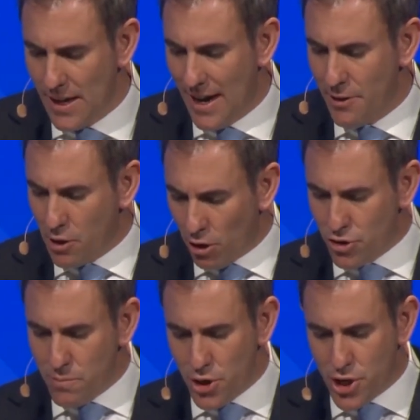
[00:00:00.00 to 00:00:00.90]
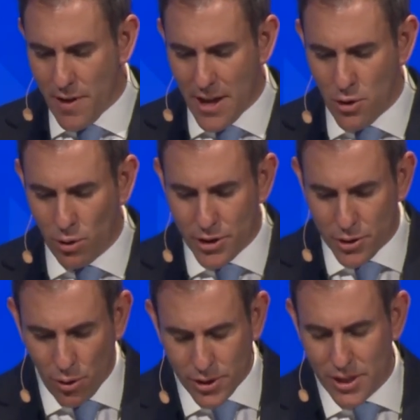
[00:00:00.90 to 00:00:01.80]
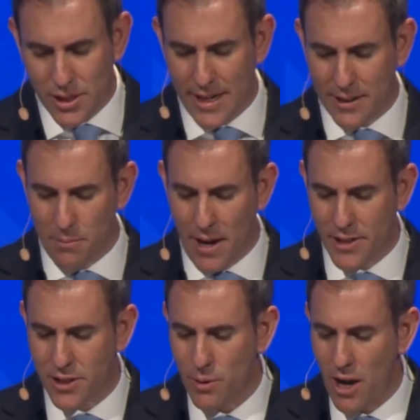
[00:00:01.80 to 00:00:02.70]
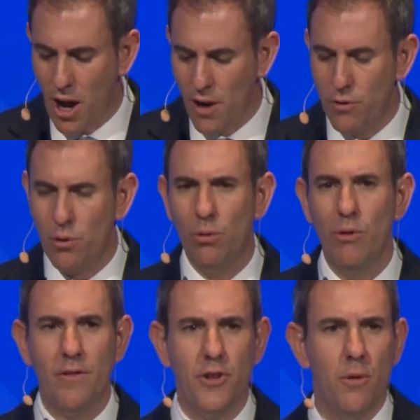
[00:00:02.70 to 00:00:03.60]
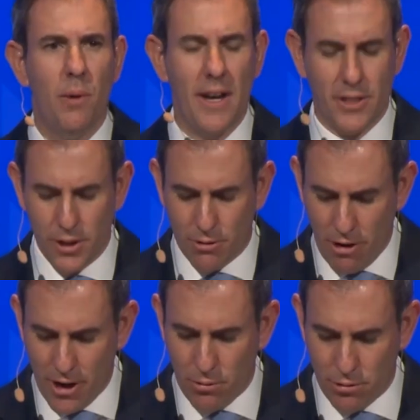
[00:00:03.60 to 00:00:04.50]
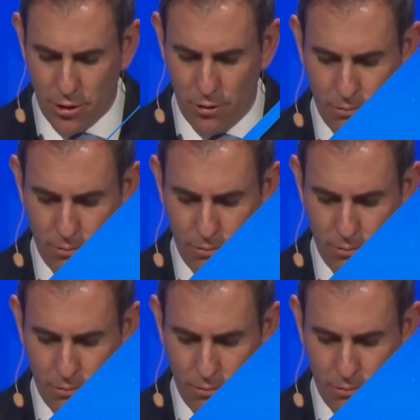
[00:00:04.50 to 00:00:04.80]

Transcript: And the contribution that your resources sector makes to our overall revenue base is critical too.